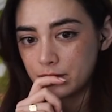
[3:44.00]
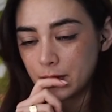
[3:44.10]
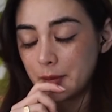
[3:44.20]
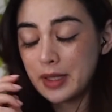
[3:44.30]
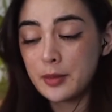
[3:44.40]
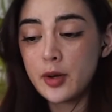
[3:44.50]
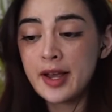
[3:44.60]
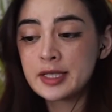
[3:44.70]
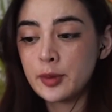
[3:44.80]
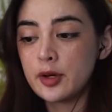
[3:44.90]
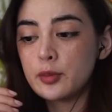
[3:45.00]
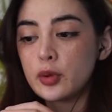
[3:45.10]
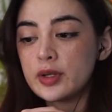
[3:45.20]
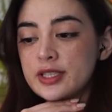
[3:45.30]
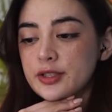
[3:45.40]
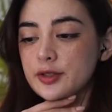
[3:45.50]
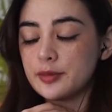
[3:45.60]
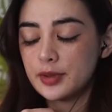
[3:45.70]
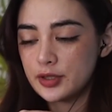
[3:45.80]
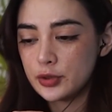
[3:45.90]
I mean, I'm no expert on poison,
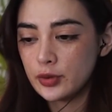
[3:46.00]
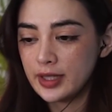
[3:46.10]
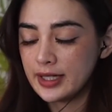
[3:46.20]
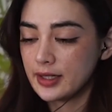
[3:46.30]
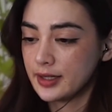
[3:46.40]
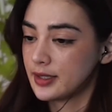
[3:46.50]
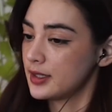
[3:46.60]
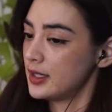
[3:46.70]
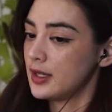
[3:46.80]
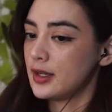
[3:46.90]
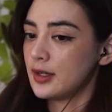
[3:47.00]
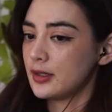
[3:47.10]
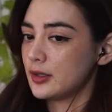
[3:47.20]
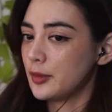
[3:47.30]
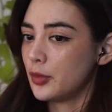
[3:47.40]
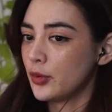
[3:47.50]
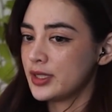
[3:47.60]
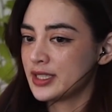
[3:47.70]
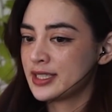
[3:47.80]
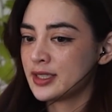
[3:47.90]
but surely, like, a
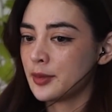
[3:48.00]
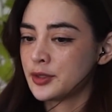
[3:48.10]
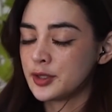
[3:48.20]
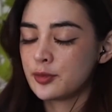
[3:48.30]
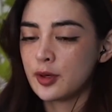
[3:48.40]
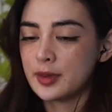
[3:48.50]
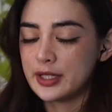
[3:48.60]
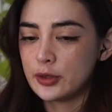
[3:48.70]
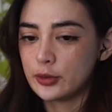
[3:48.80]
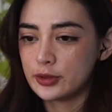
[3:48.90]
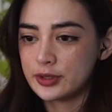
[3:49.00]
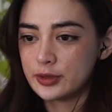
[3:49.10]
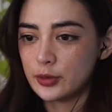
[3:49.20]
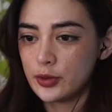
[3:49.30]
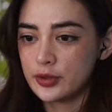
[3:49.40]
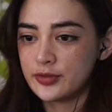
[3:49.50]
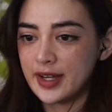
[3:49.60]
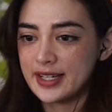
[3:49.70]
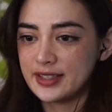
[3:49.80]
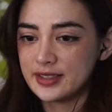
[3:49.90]
poisonous substance probably caused all those
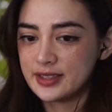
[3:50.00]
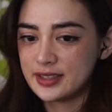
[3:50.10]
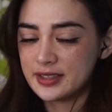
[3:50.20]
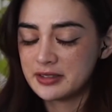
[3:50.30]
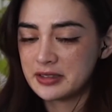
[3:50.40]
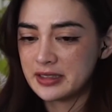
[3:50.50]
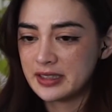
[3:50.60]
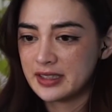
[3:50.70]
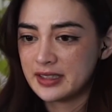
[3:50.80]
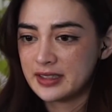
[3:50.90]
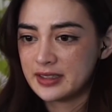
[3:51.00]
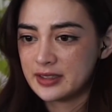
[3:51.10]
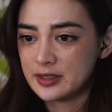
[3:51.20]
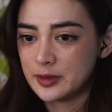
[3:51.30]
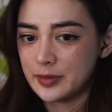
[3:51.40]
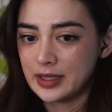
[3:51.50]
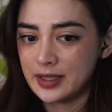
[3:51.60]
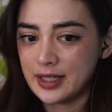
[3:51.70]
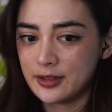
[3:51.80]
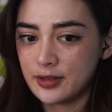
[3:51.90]
veins to be like
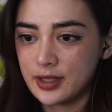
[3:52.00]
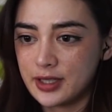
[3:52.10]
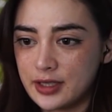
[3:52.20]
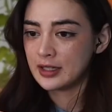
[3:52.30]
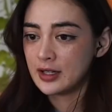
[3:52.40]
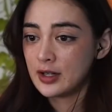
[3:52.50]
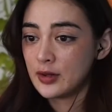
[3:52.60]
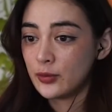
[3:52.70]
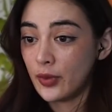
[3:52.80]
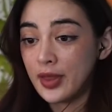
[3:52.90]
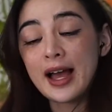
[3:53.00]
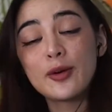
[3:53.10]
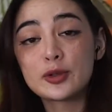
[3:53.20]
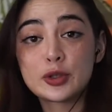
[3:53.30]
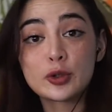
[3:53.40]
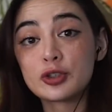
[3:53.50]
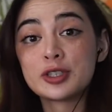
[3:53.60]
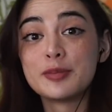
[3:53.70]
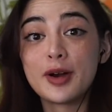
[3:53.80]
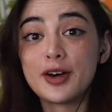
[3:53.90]
that, right? Well, that was a
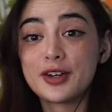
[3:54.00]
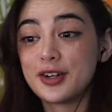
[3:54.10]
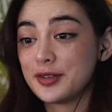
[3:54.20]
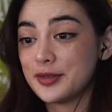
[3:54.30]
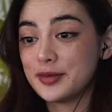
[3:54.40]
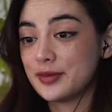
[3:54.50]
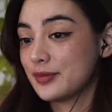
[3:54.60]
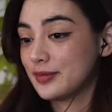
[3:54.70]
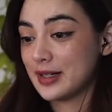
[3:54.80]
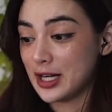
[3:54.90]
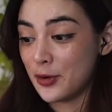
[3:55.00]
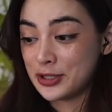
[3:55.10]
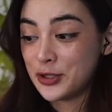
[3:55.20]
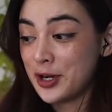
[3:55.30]
gruesome murder, and I was not